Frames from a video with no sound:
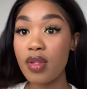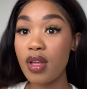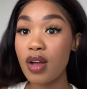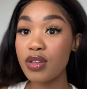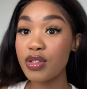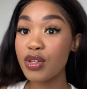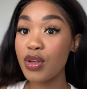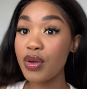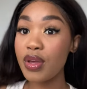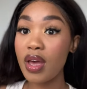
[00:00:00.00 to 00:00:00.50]

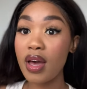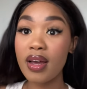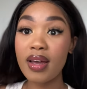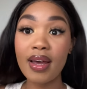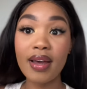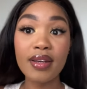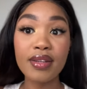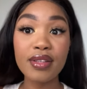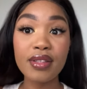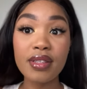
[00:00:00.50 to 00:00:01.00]
So yeah
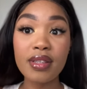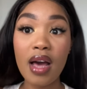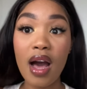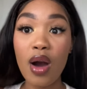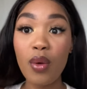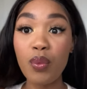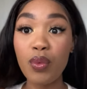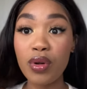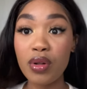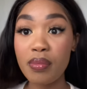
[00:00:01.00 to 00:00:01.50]
guys, I
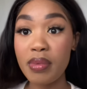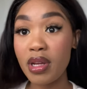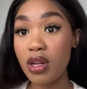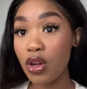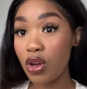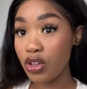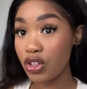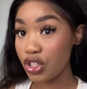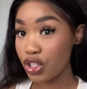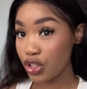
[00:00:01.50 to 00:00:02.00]
will be
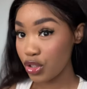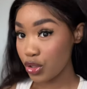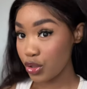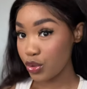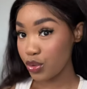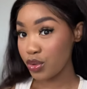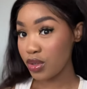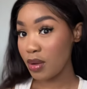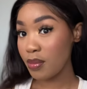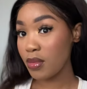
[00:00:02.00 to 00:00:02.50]
launching
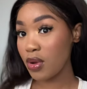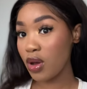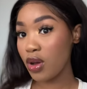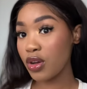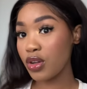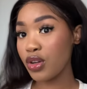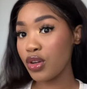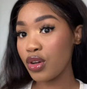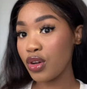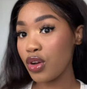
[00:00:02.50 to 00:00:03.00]
soon. I'm not
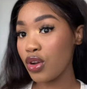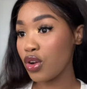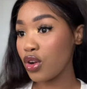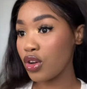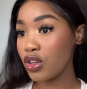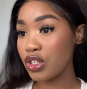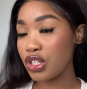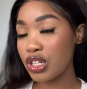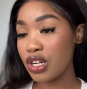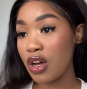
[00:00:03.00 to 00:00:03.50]
gonna
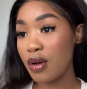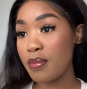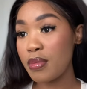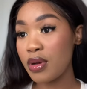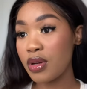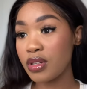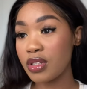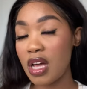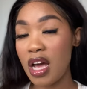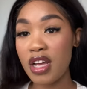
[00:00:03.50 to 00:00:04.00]
launch now
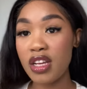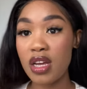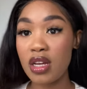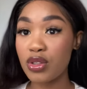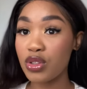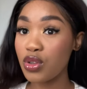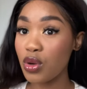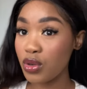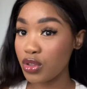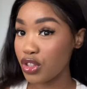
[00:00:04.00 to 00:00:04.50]
because I
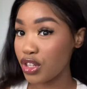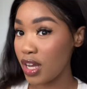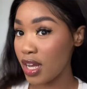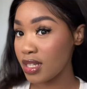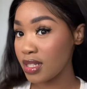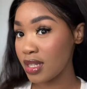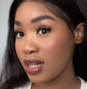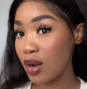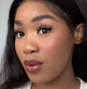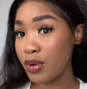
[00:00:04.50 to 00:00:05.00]
told you
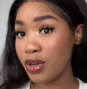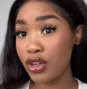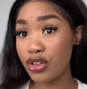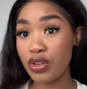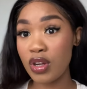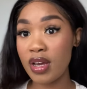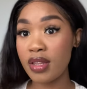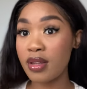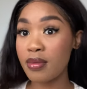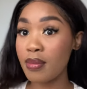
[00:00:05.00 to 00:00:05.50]
guys that I want to
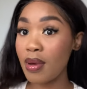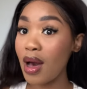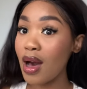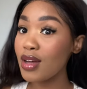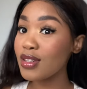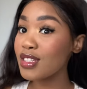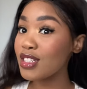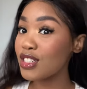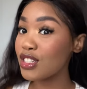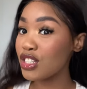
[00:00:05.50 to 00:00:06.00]
try them
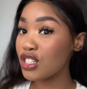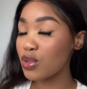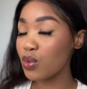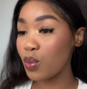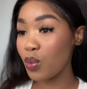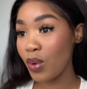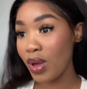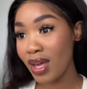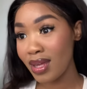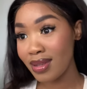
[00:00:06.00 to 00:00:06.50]
out and just
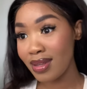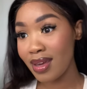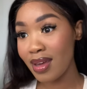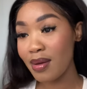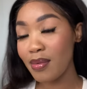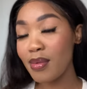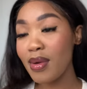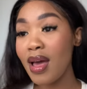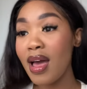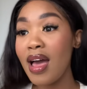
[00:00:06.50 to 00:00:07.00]
wear
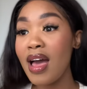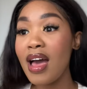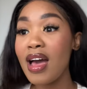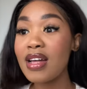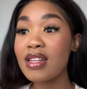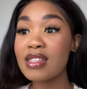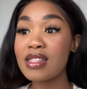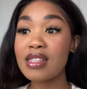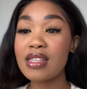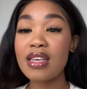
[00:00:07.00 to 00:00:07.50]
them
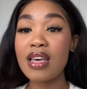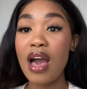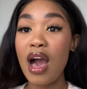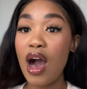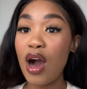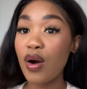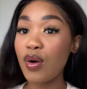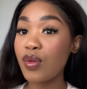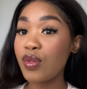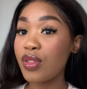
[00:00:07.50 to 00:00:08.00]
and see
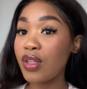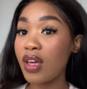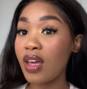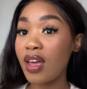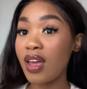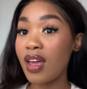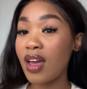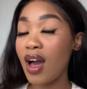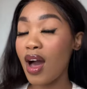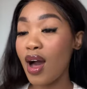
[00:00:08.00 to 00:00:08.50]
how
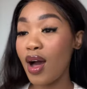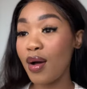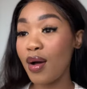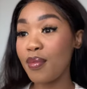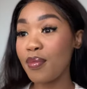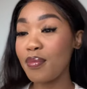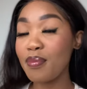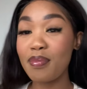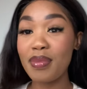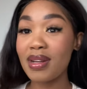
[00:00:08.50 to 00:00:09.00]
they
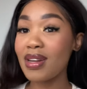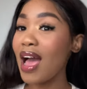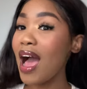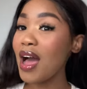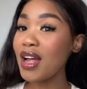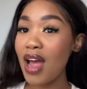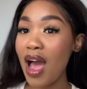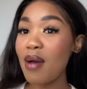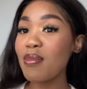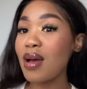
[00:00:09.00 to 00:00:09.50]
but
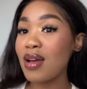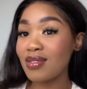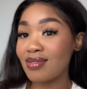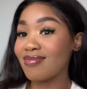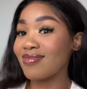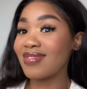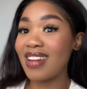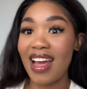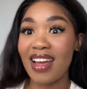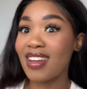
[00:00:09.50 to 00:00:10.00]
I'm
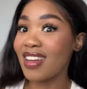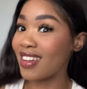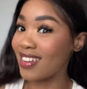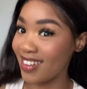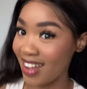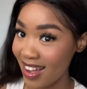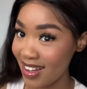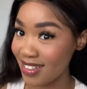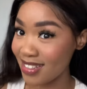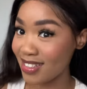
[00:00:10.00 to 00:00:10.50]
like,
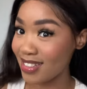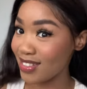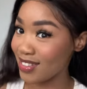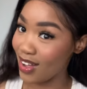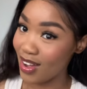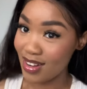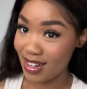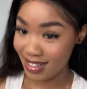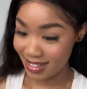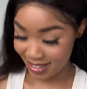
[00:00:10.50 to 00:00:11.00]
guys,
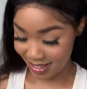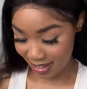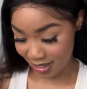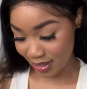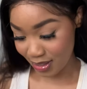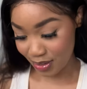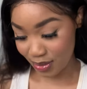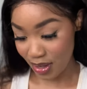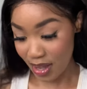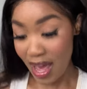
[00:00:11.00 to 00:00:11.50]

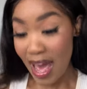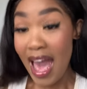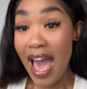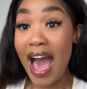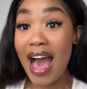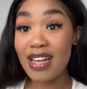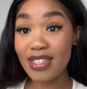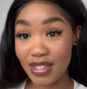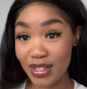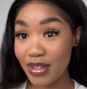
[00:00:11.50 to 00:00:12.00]
honestly,
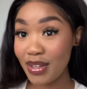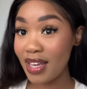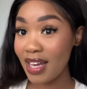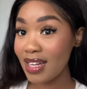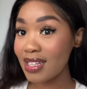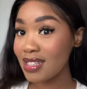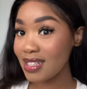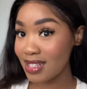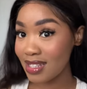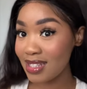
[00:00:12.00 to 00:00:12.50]
as you
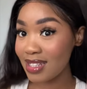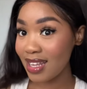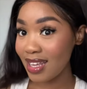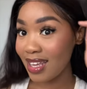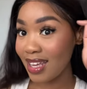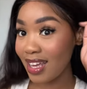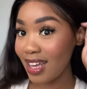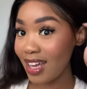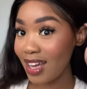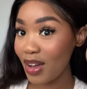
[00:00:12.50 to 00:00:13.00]
can
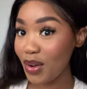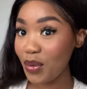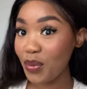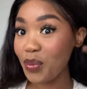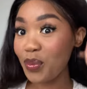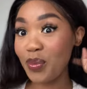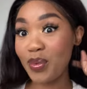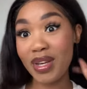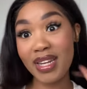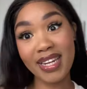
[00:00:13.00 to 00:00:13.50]
see,
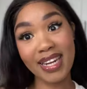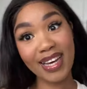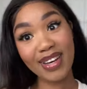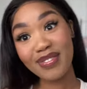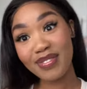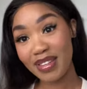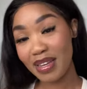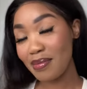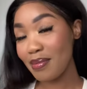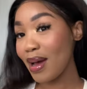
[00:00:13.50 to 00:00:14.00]
we
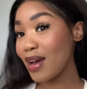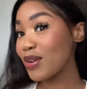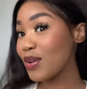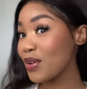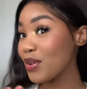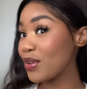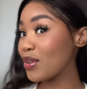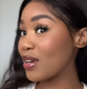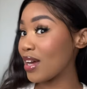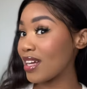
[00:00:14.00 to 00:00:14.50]
love them. I know
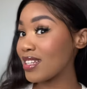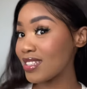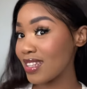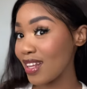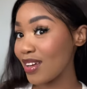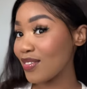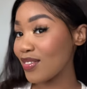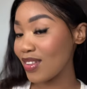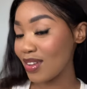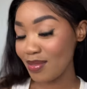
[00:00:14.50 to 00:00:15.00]
you guys
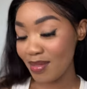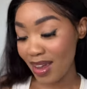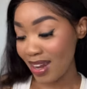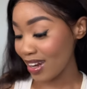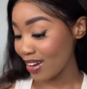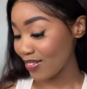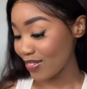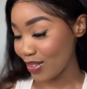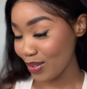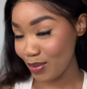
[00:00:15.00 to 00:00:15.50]
love them, I
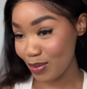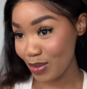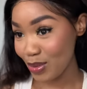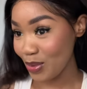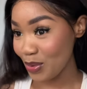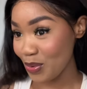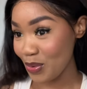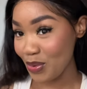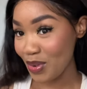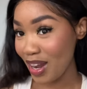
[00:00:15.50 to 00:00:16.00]
love them
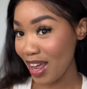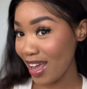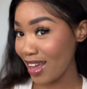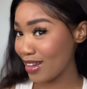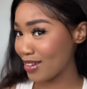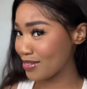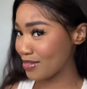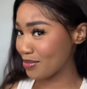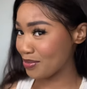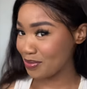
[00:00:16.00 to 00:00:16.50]
too,
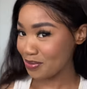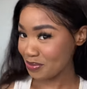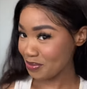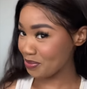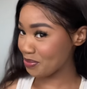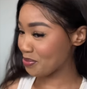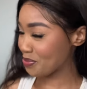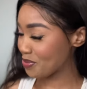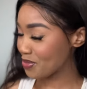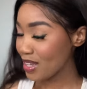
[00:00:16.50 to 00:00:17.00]
like,
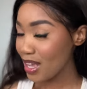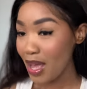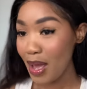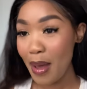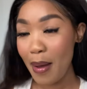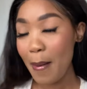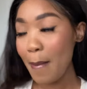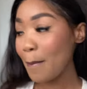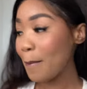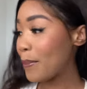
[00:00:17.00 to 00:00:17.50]

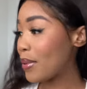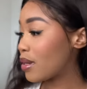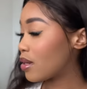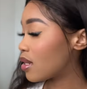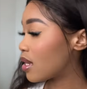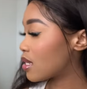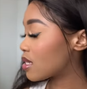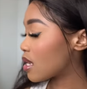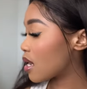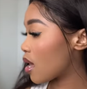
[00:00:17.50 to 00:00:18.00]
but
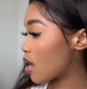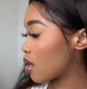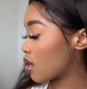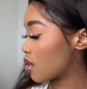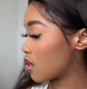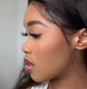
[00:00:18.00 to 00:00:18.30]
later.